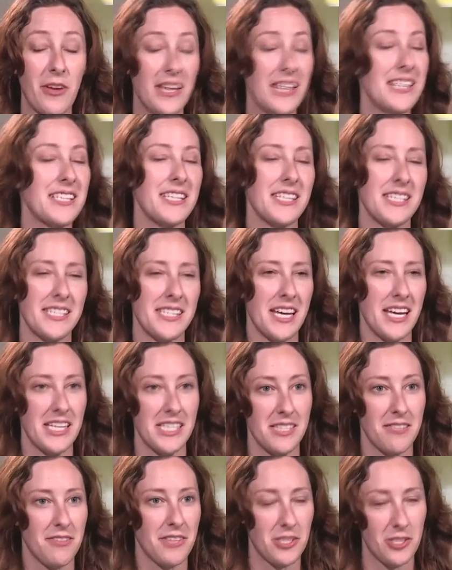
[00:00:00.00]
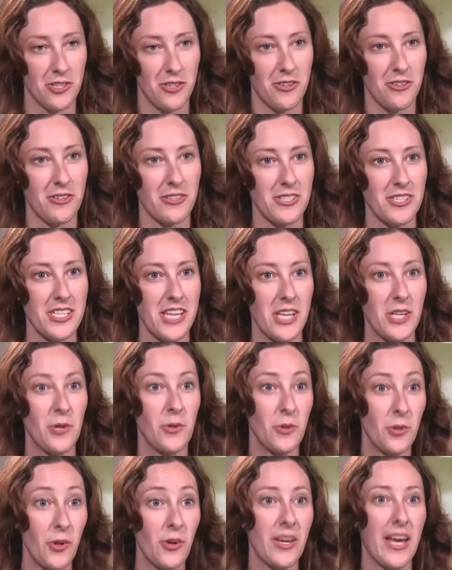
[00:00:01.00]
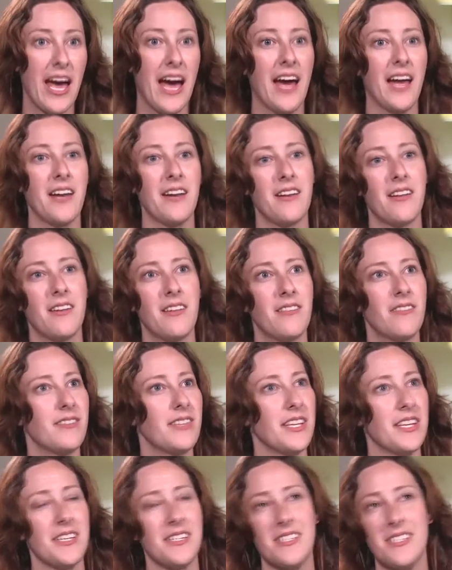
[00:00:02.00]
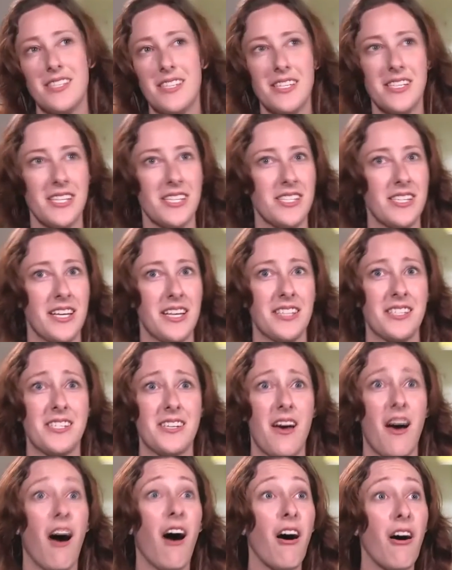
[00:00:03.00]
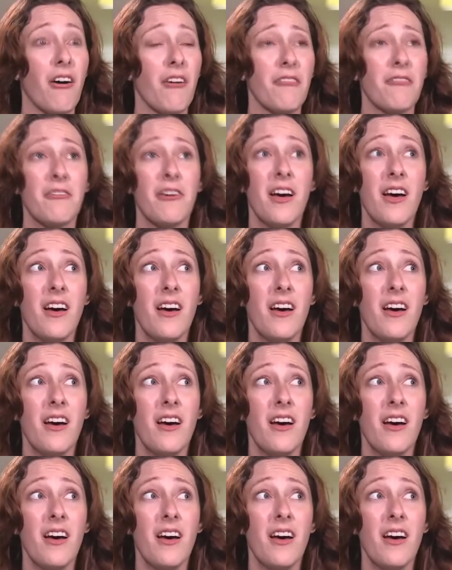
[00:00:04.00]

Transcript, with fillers: get into the scientific journals and you look at the statistics of